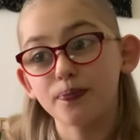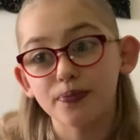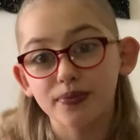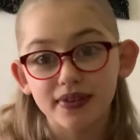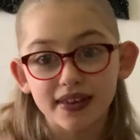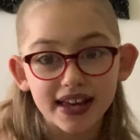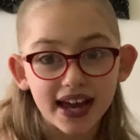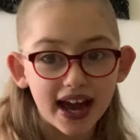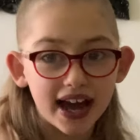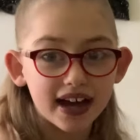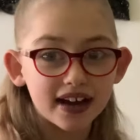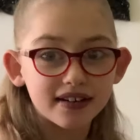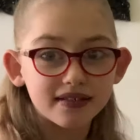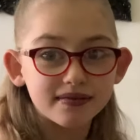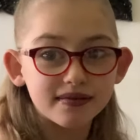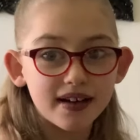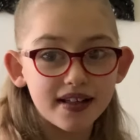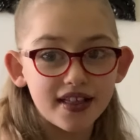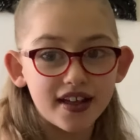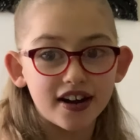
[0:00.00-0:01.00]
yeah,
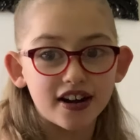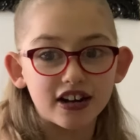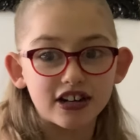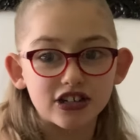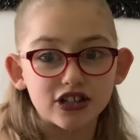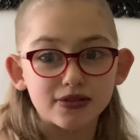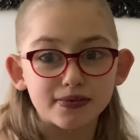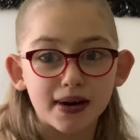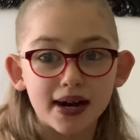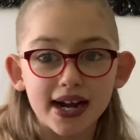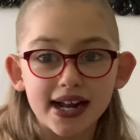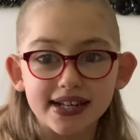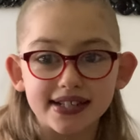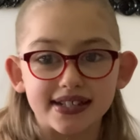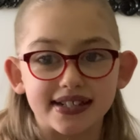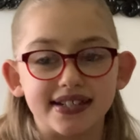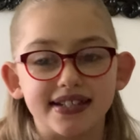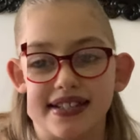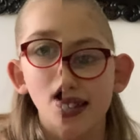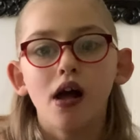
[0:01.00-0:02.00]
and then I do my
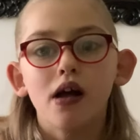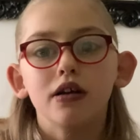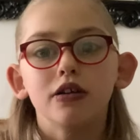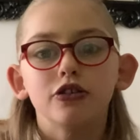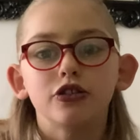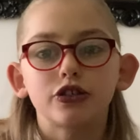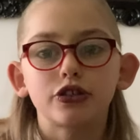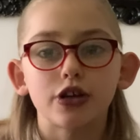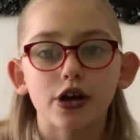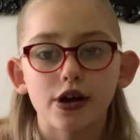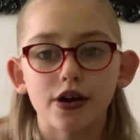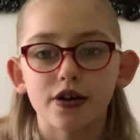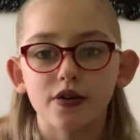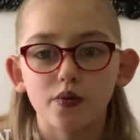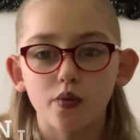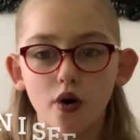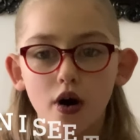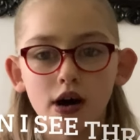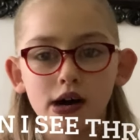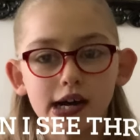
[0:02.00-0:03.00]
lessons. So
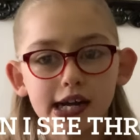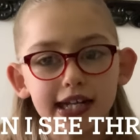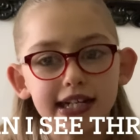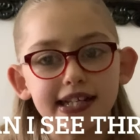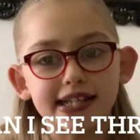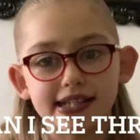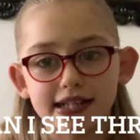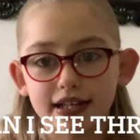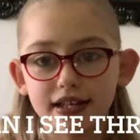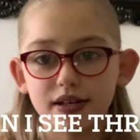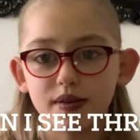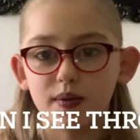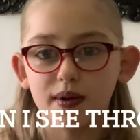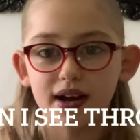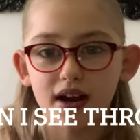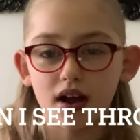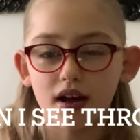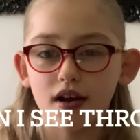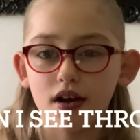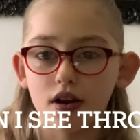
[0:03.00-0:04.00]
what I see when
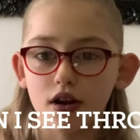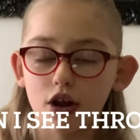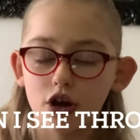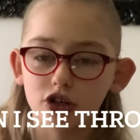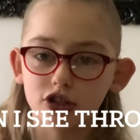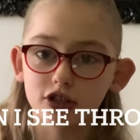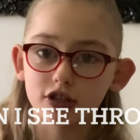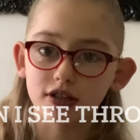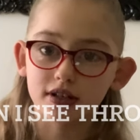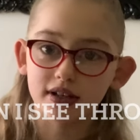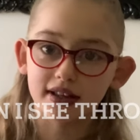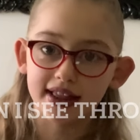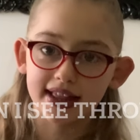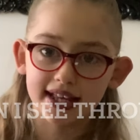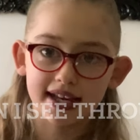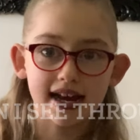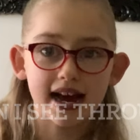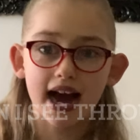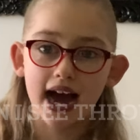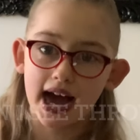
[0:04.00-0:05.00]
I load
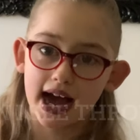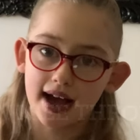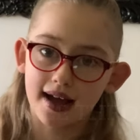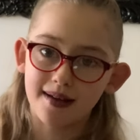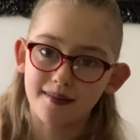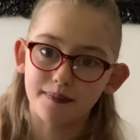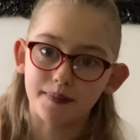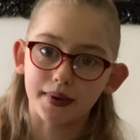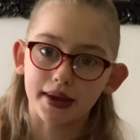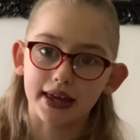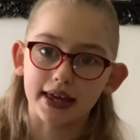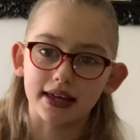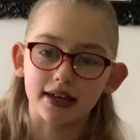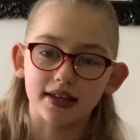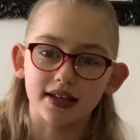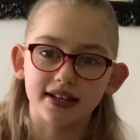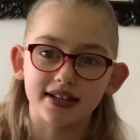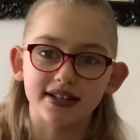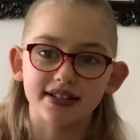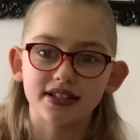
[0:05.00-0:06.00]
the app
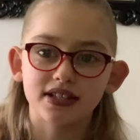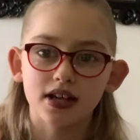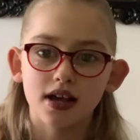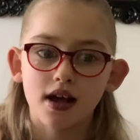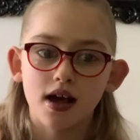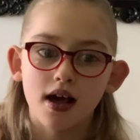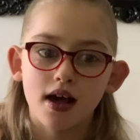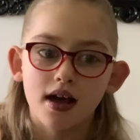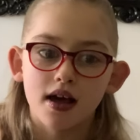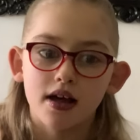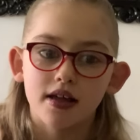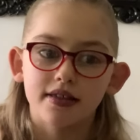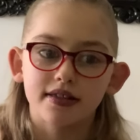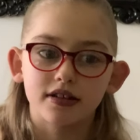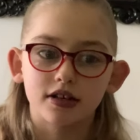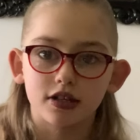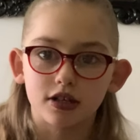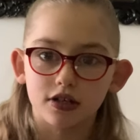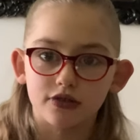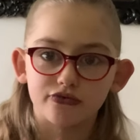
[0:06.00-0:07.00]
is
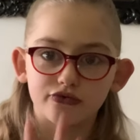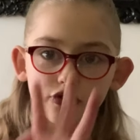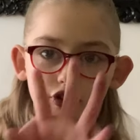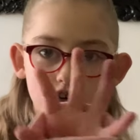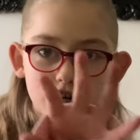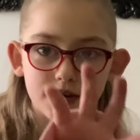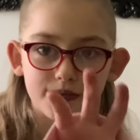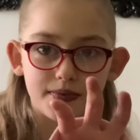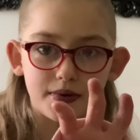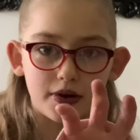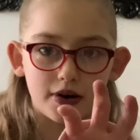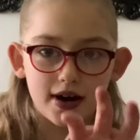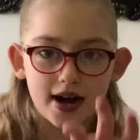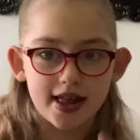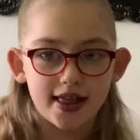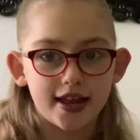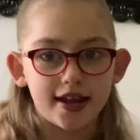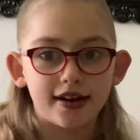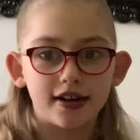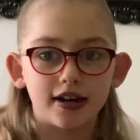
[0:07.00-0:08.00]
the robot,
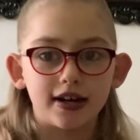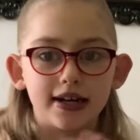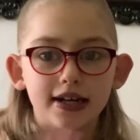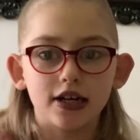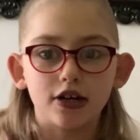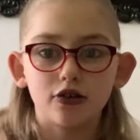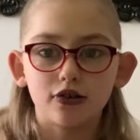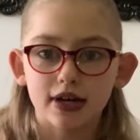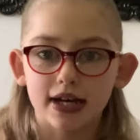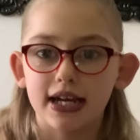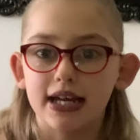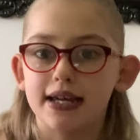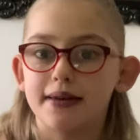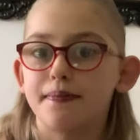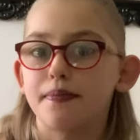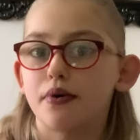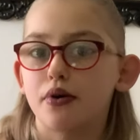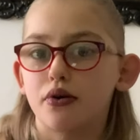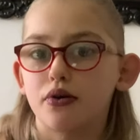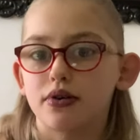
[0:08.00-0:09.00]
and then a little
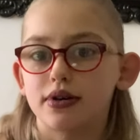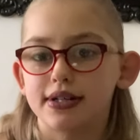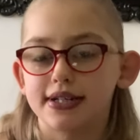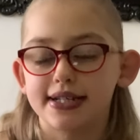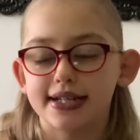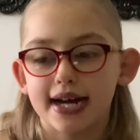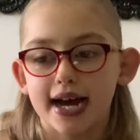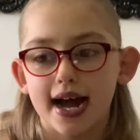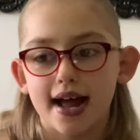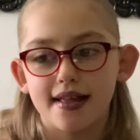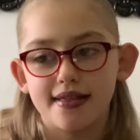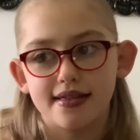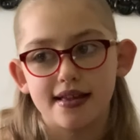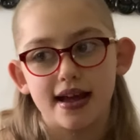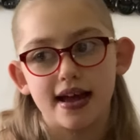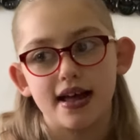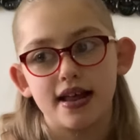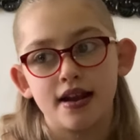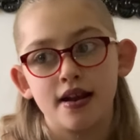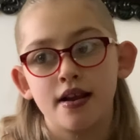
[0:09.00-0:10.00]
keyboard, and
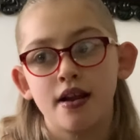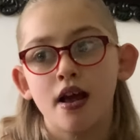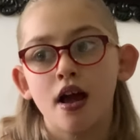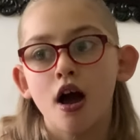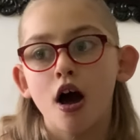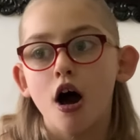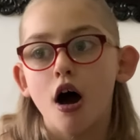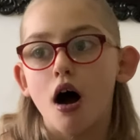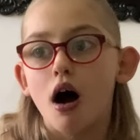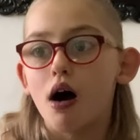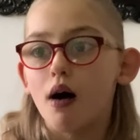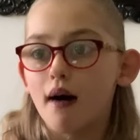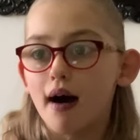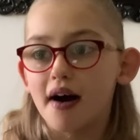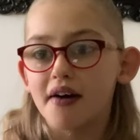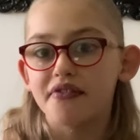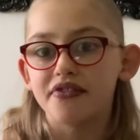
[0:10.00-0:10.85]
then I'll have